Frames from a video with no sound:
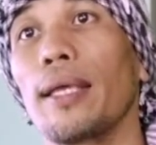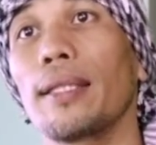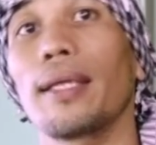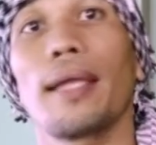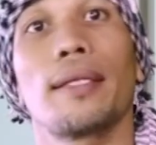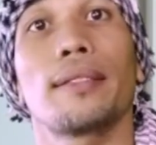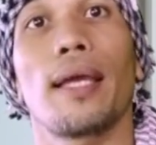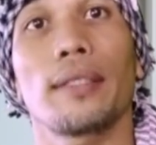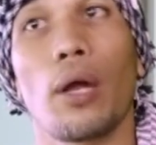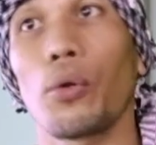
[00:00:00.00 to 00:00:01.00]
it can
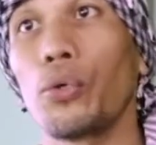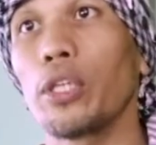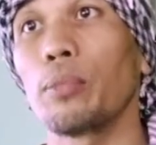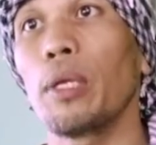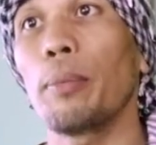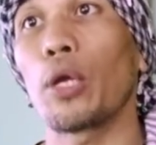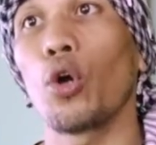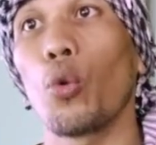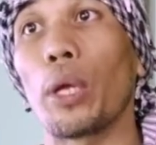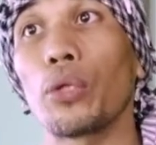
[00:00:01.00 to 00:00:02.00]
detect our USB by
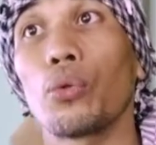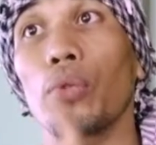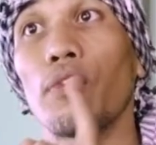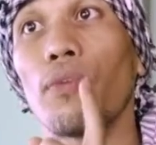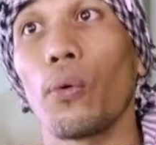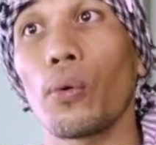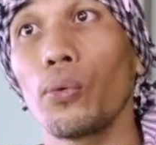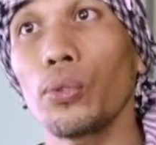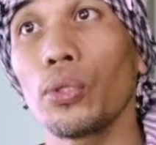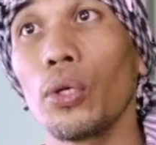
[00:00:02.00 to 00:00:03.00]
going to the
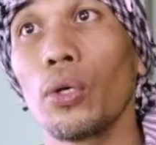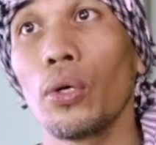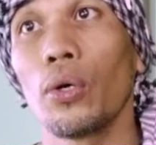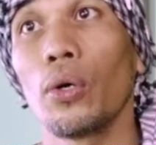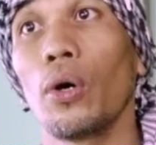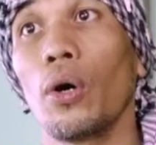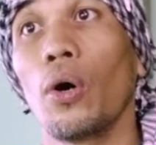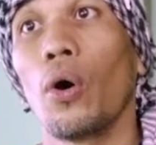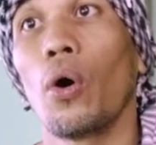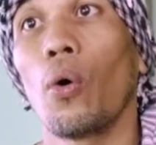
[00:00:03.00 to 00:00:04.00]
photos
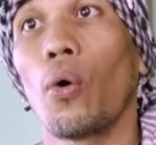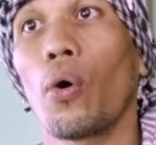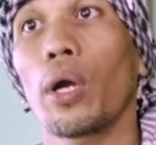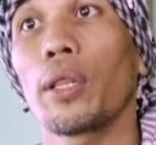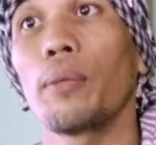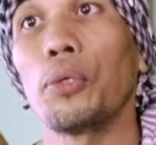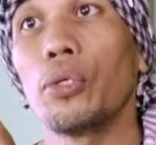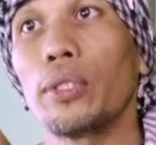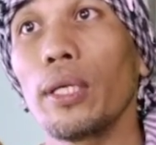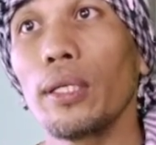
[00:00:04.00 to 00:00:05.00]
or the music